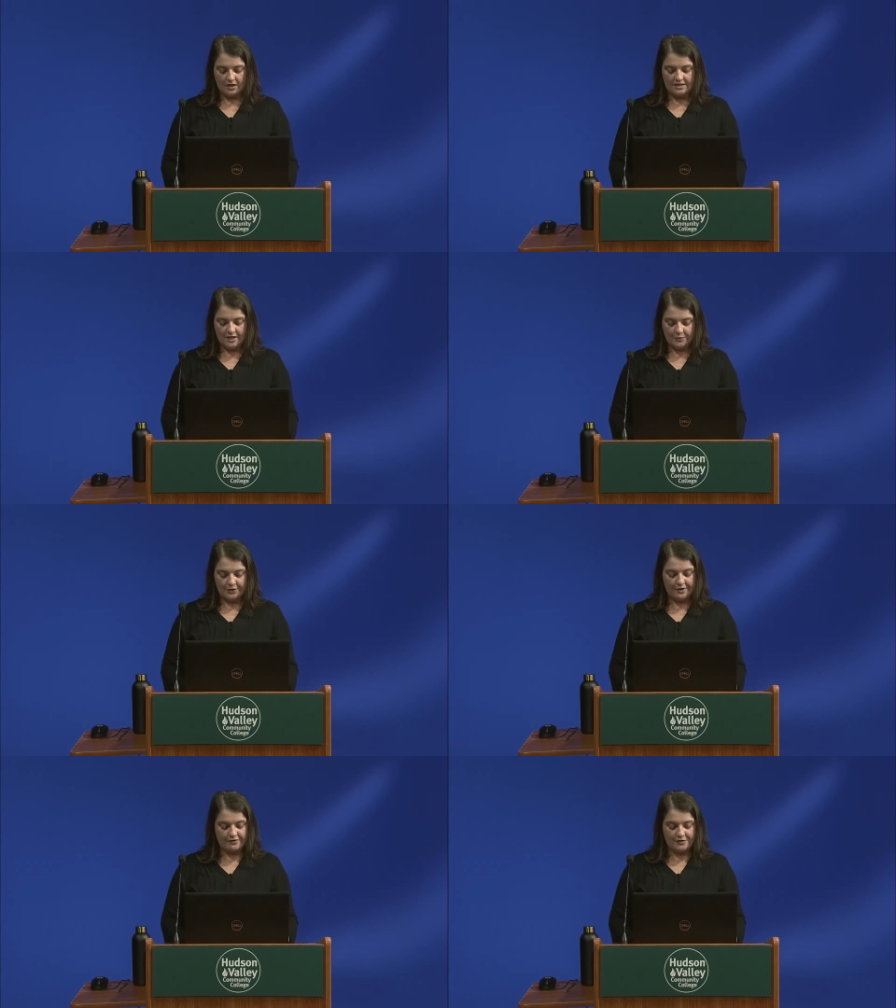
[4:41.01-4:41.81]

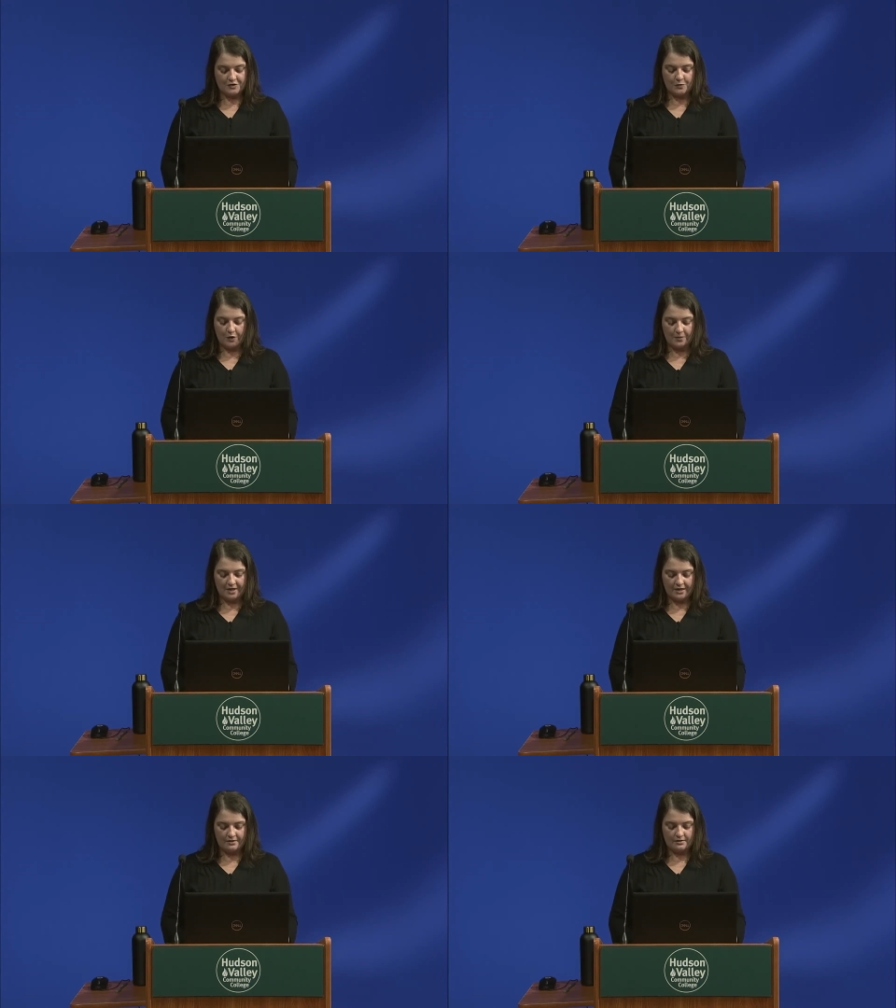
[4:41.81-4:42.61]
Temporary versus
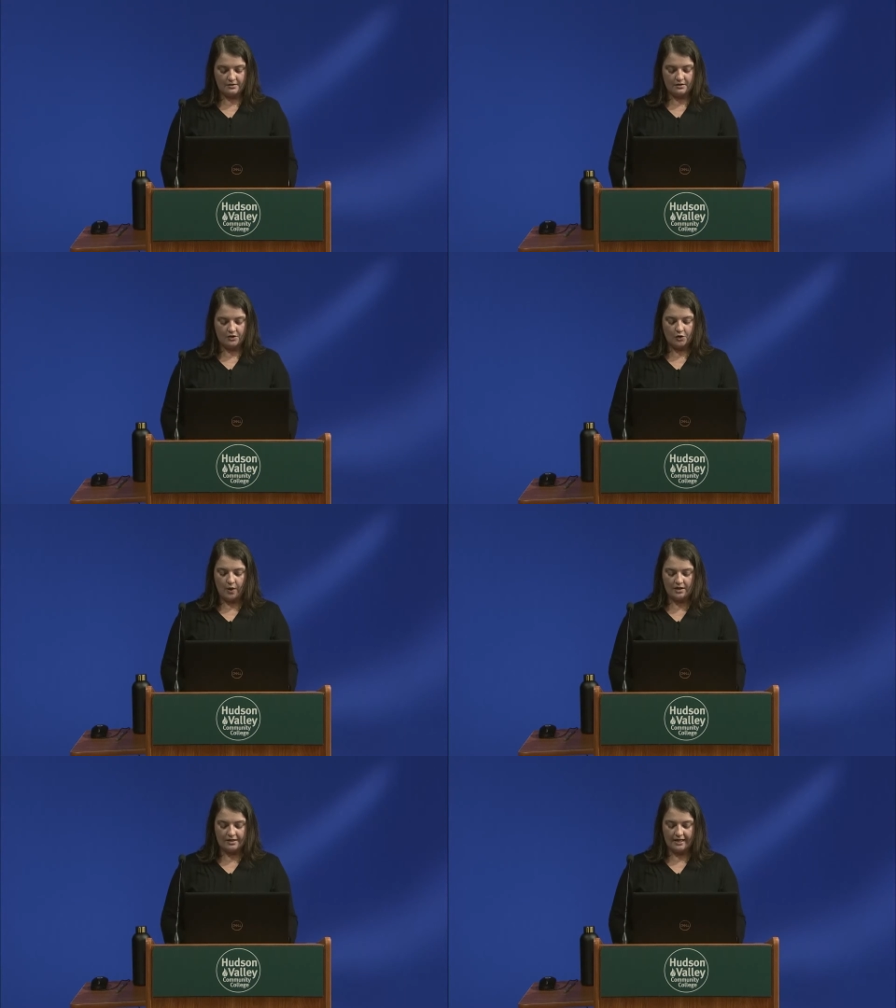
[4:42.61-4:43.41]
permanent,
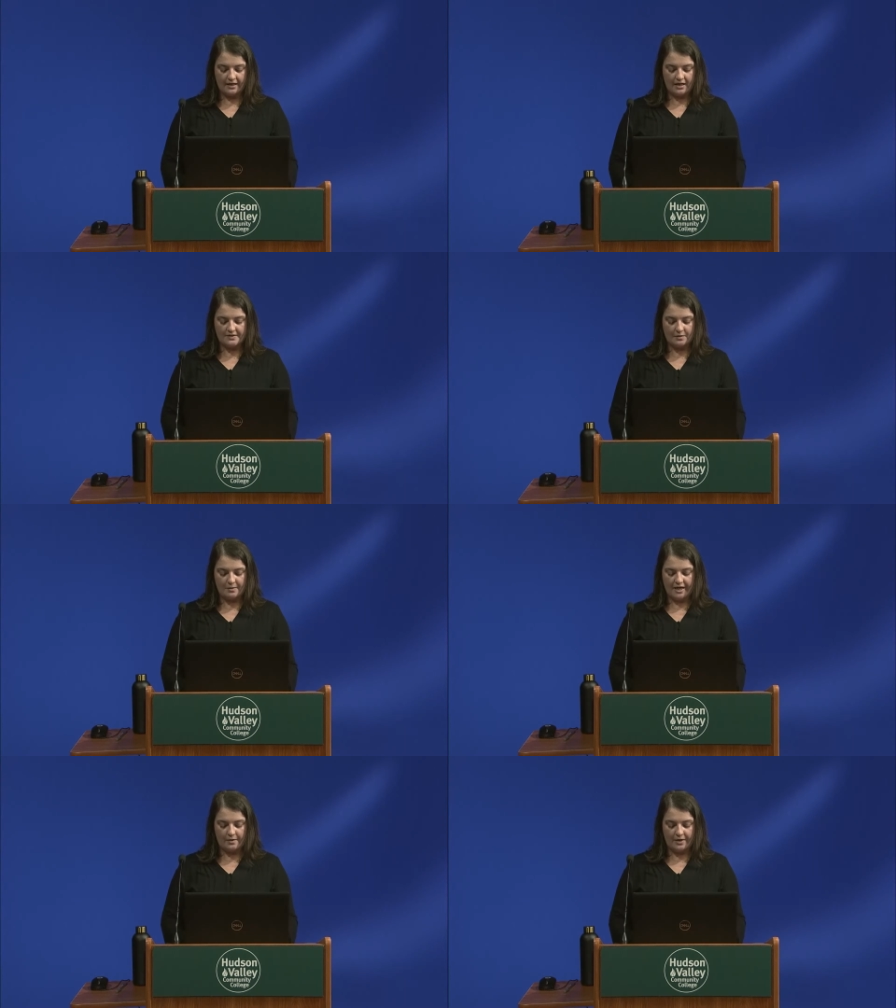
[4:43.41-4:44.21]
quality and custom
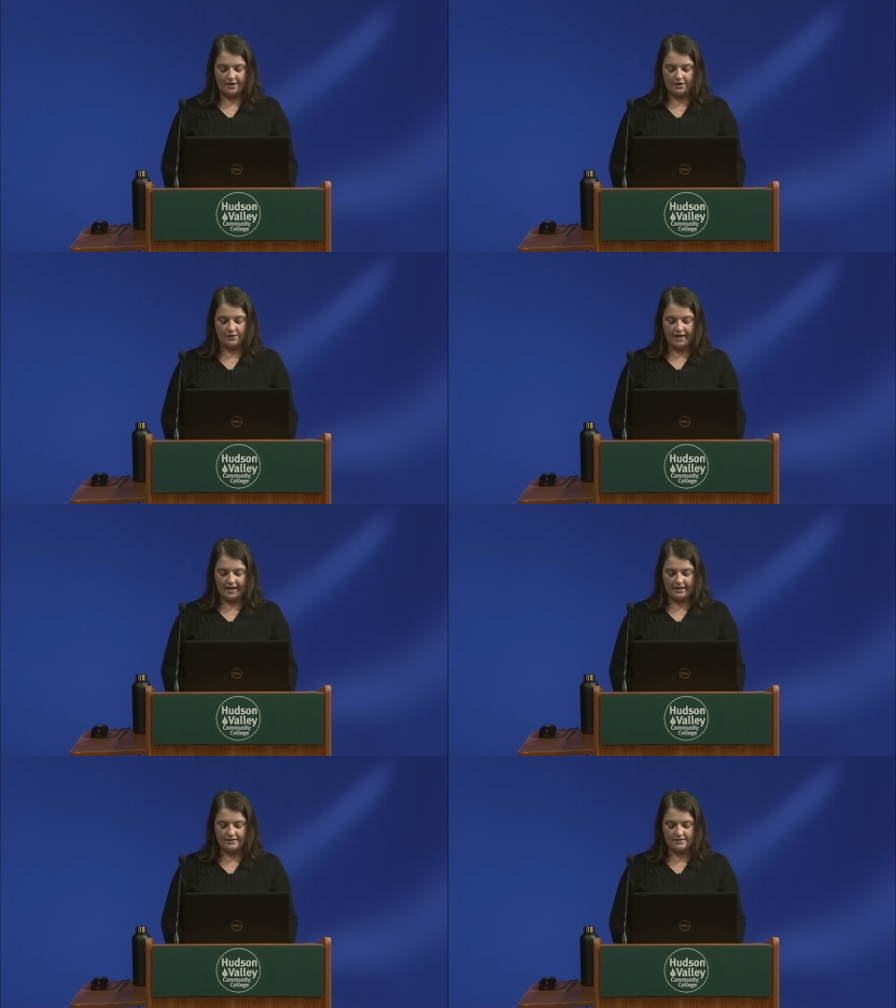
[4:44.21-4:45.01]
made by your own
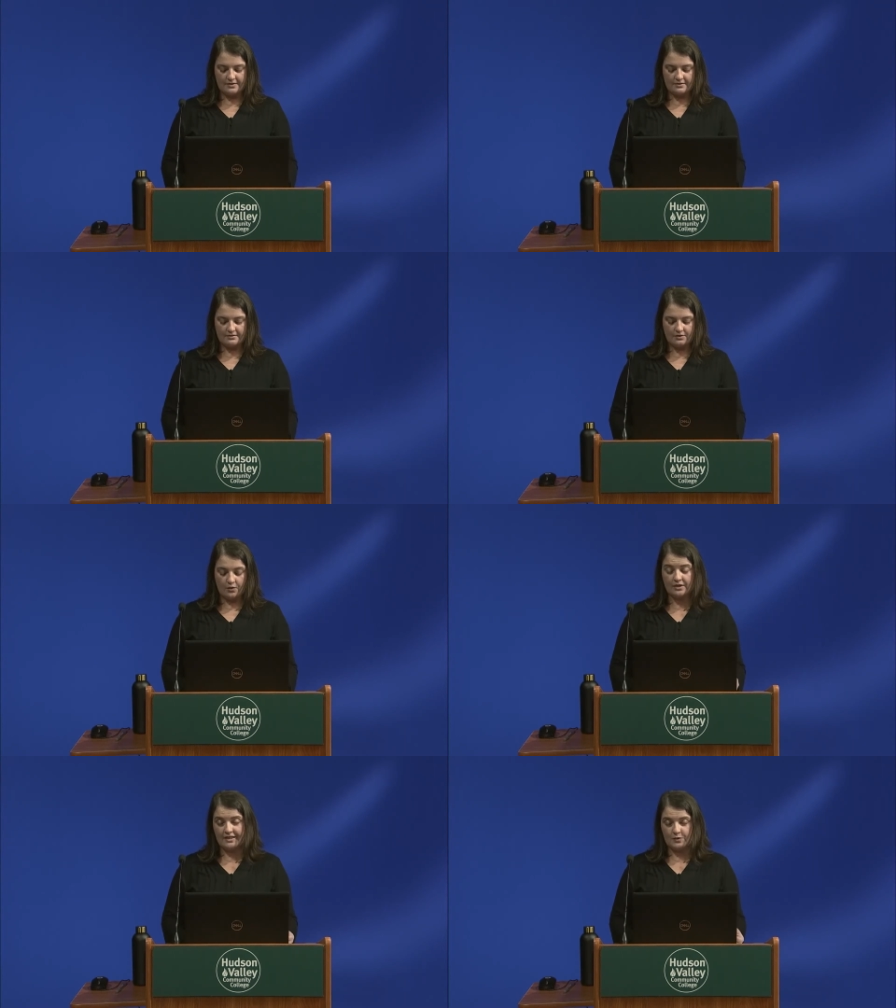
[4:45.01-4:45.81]
hands,
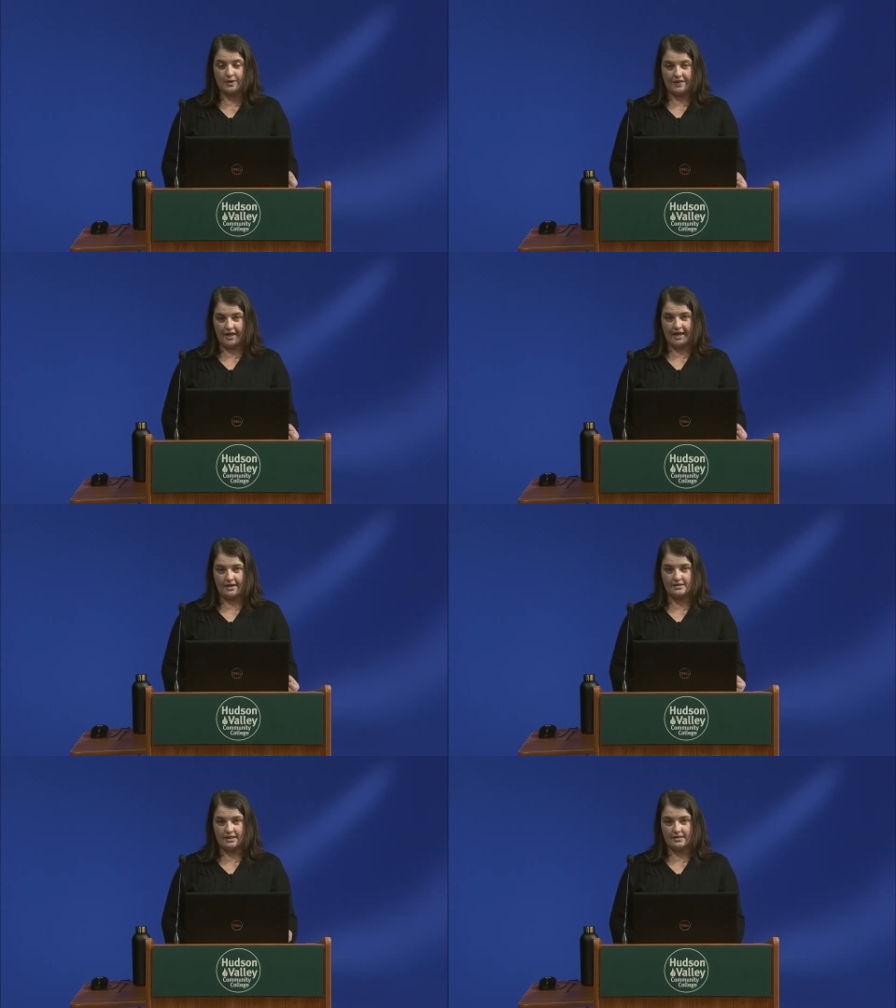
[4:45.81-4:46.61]
or at least with the
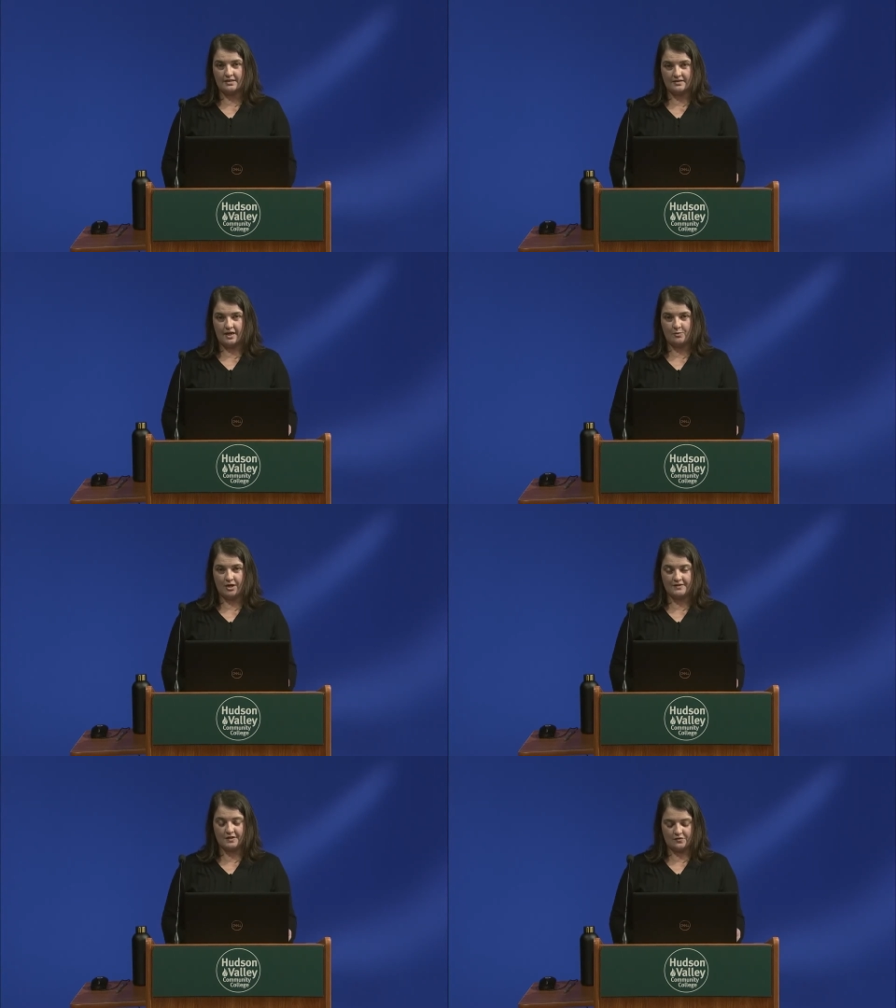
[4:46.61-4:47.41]
hand in the design
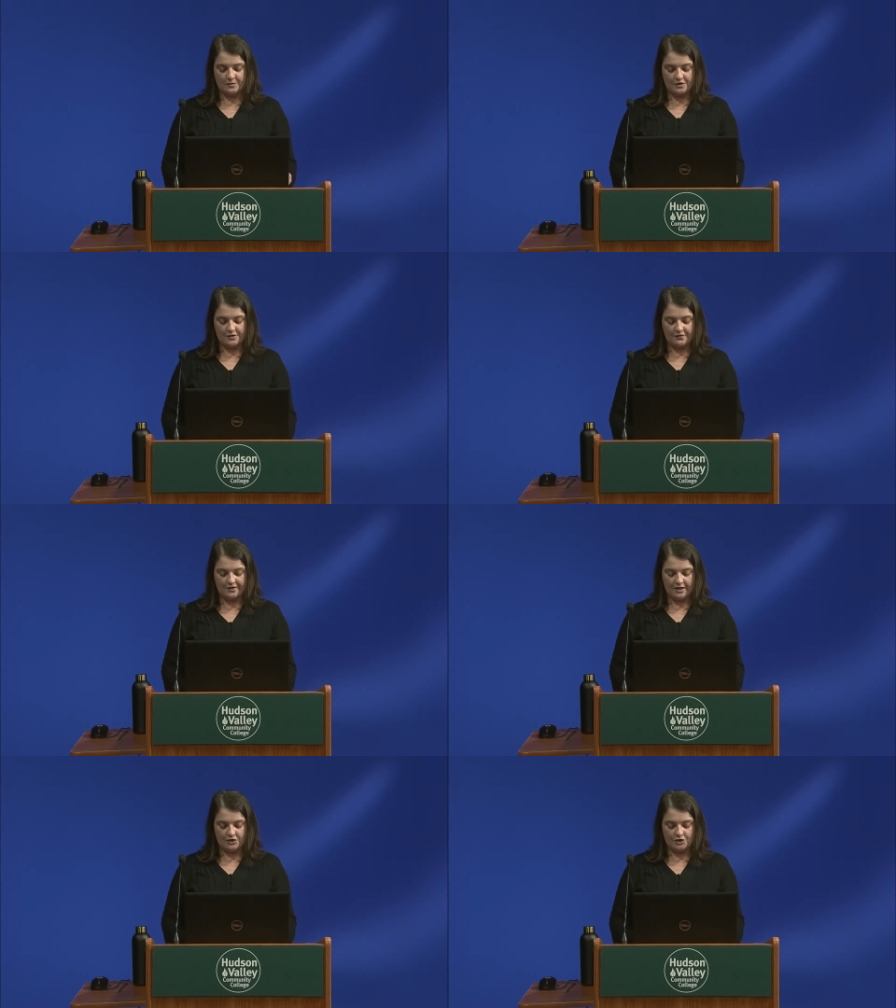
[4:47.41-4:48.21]
process from start to
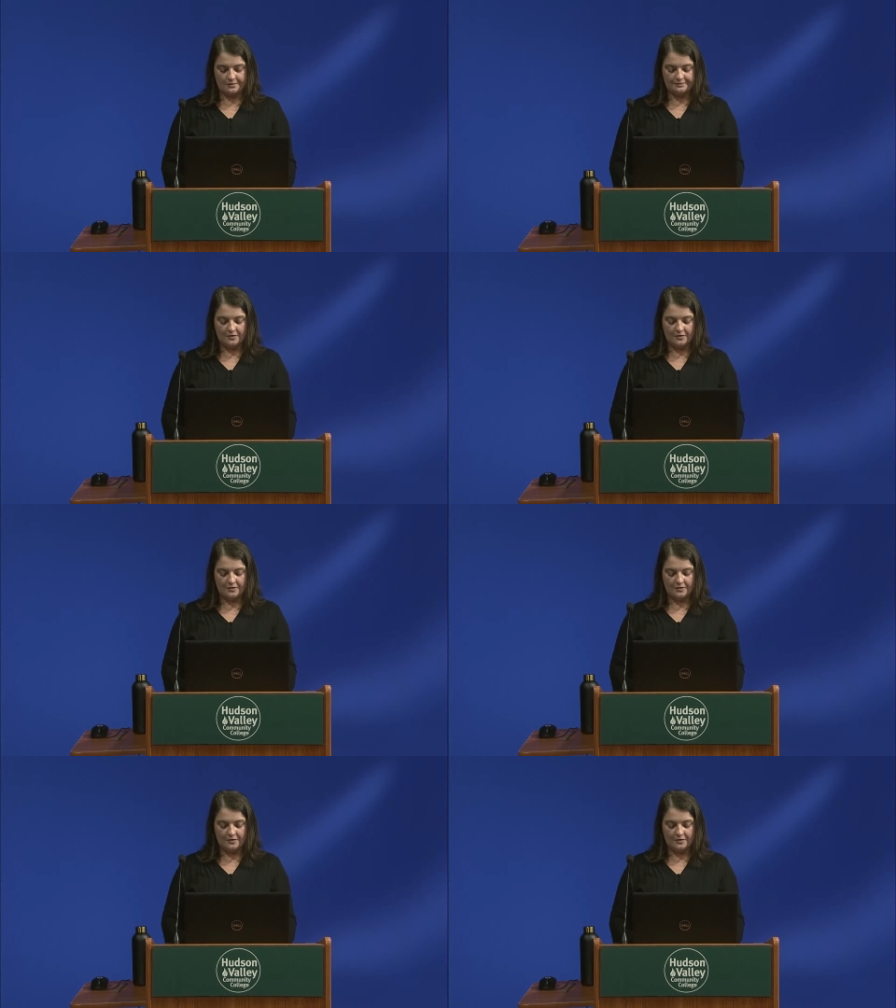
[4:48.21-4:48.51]
finish,